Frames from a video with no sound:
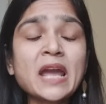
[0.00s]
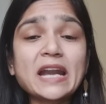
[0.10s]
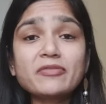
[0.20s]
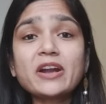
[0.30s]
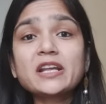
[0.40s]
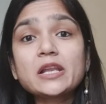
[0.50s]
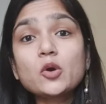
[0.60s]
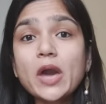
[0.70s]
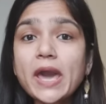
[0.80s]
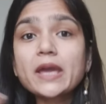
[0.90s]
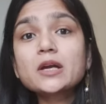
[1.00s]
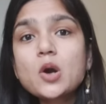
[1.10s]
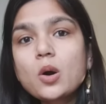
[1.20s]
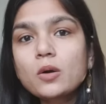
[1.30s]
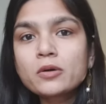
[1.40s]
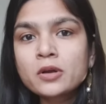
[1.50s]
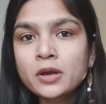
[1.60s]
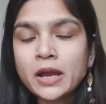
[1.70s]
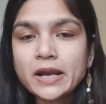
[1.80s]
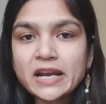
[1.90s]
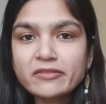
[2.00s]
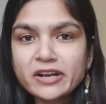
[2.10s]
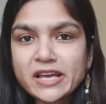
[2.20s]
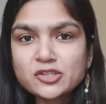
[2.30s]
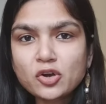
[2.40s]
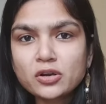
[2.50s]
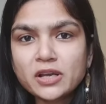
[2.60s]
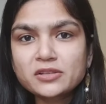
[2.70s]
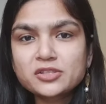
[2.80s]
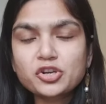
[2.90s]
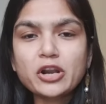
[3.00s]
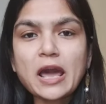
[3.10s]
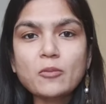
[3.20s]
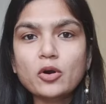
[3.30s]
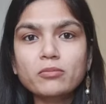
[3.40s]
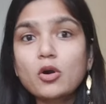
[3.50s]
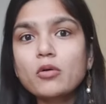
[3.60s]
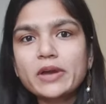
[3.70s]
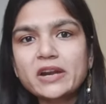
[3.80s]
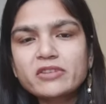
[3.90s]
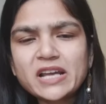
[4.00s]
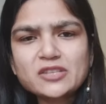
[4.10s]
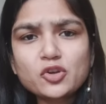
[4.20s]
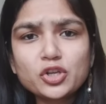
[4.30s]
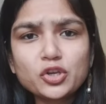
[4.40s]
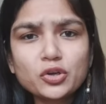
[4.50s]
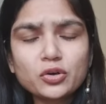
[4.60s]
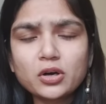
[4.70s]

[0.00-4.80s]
And if I tell you, hey, go and advertise on Instagram or go advertise on